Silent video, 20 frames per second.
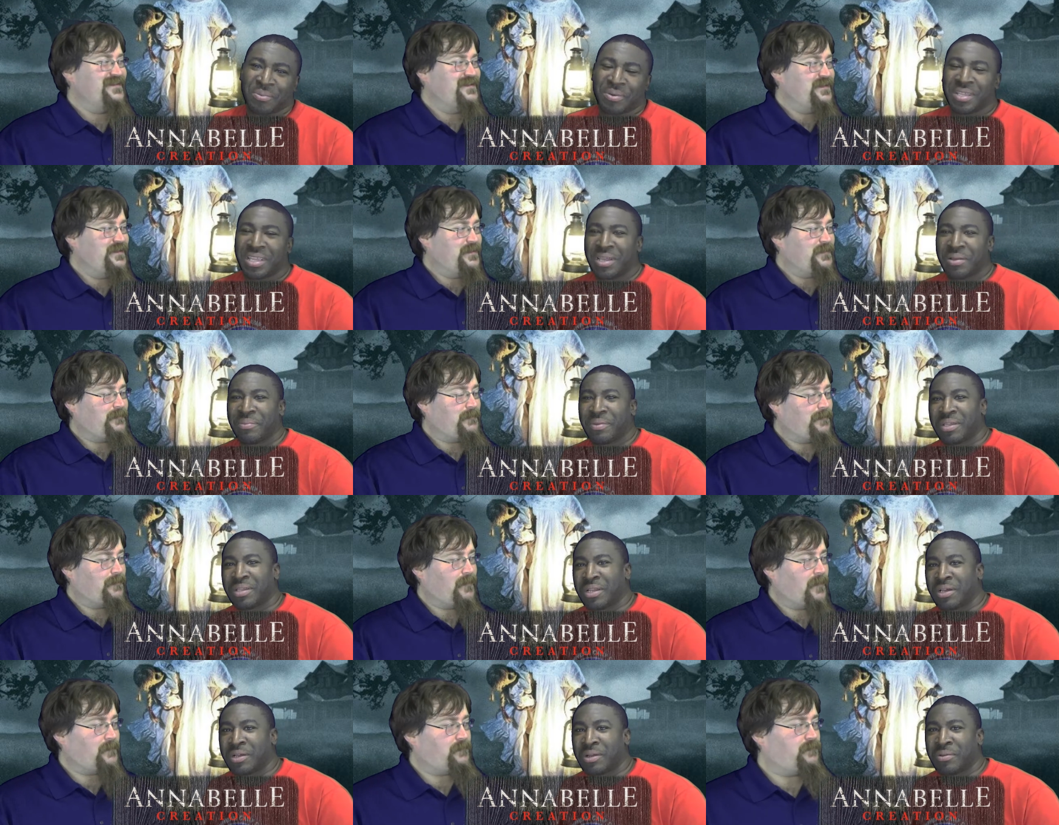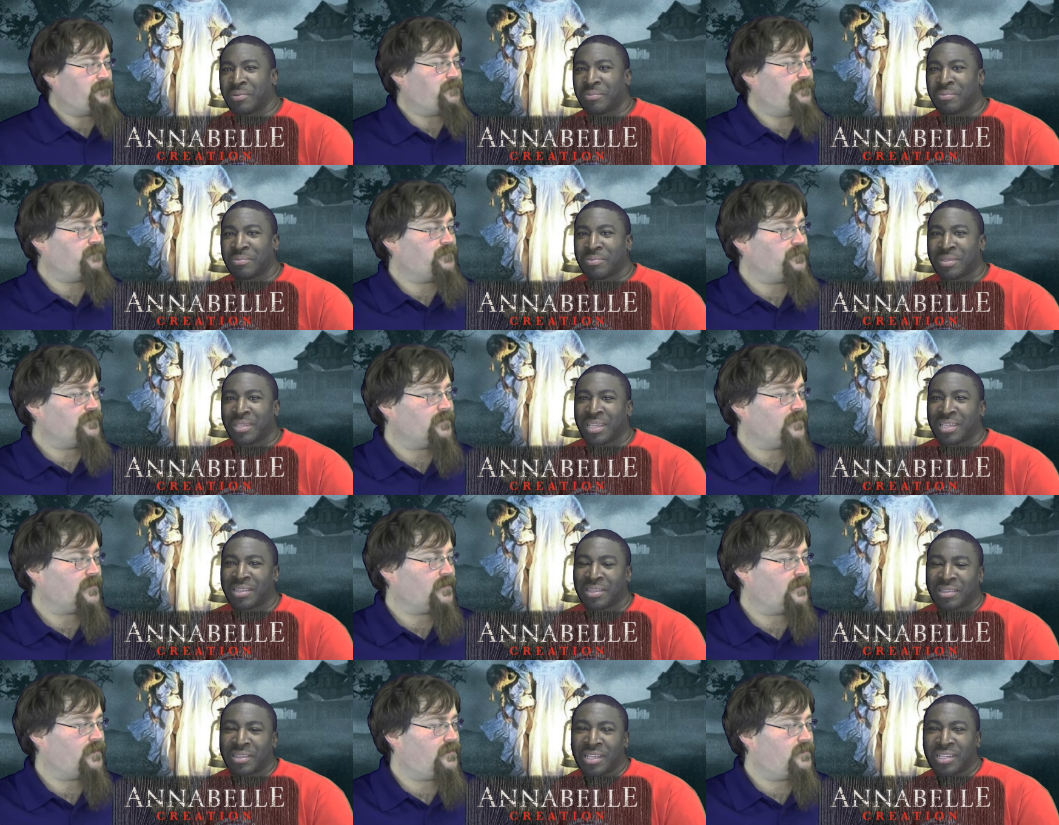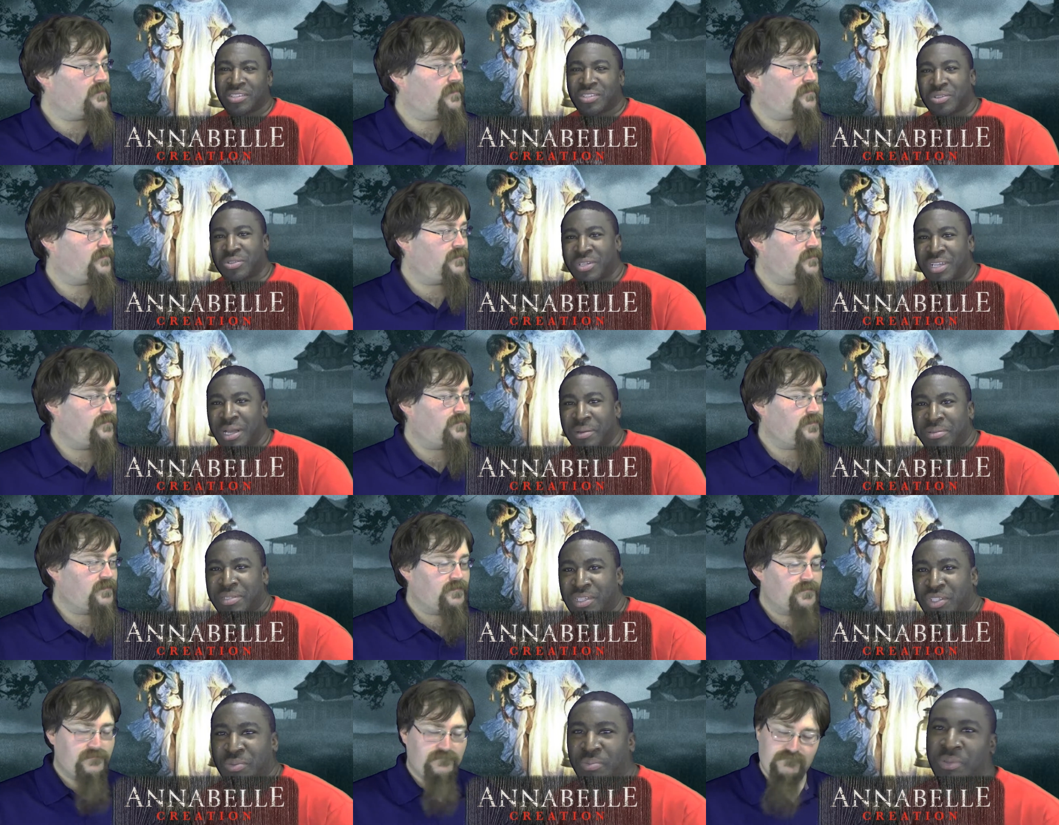Speaker 1: but yeah, man. Um, yeah, let us know in the
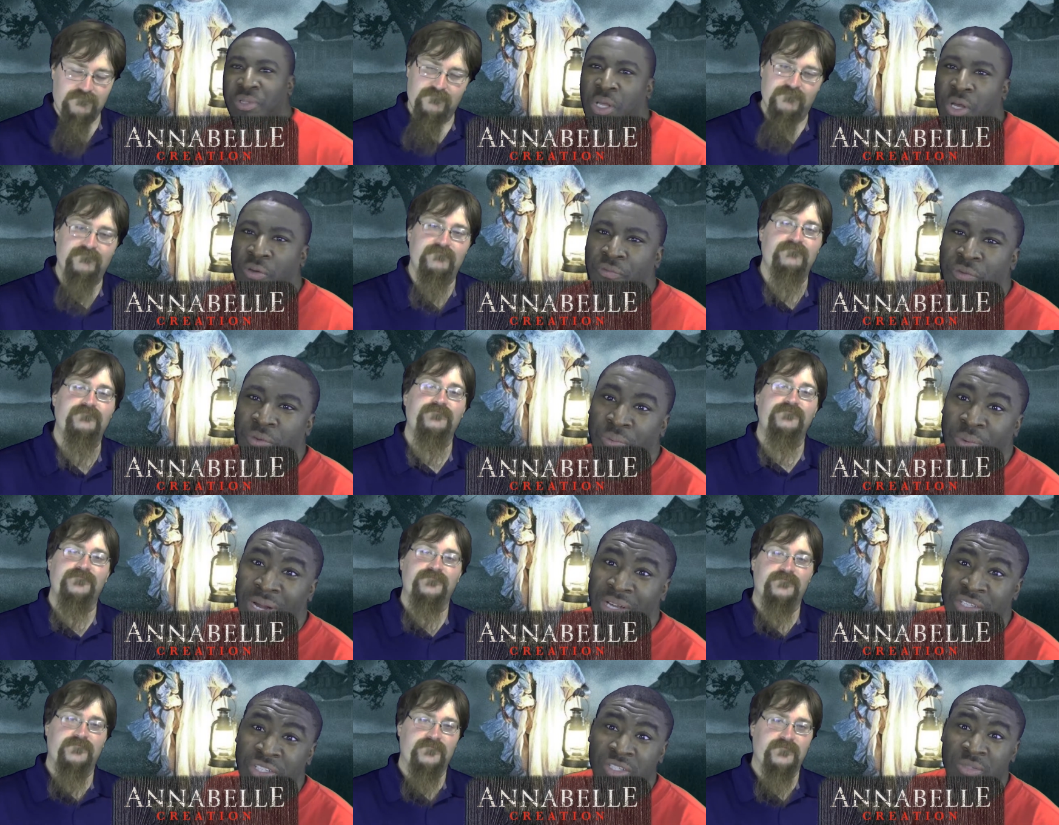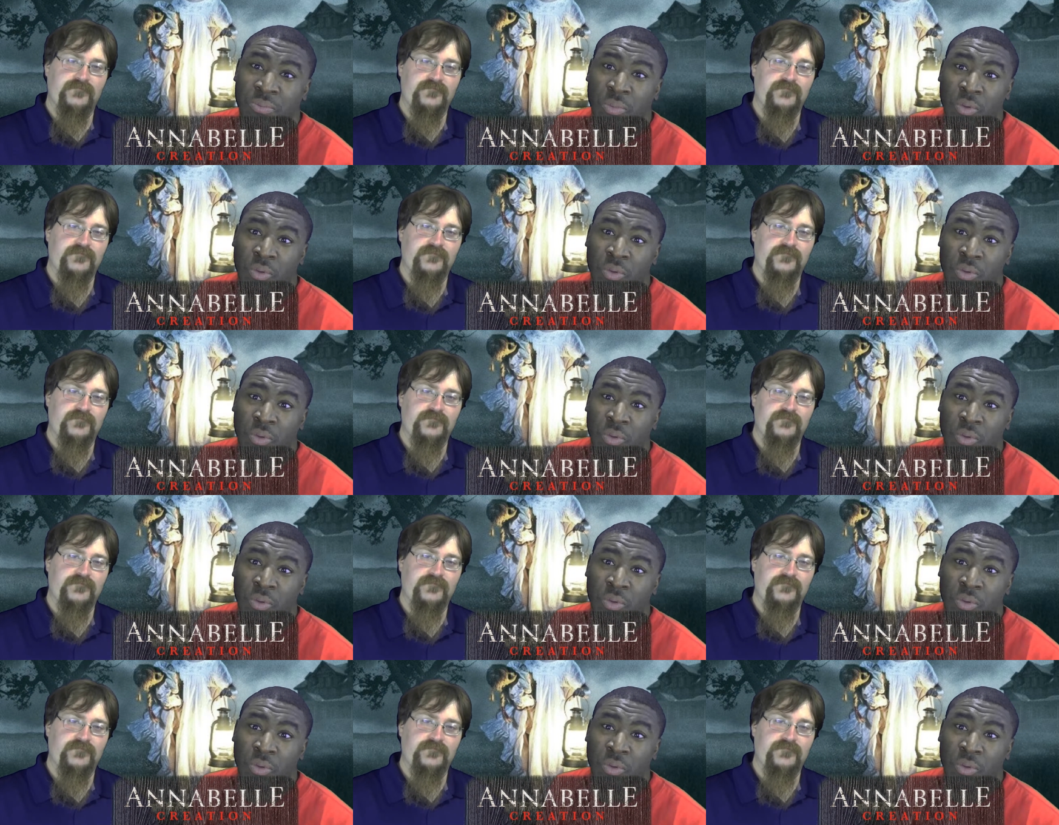comment section below mm-hmm. if you watch this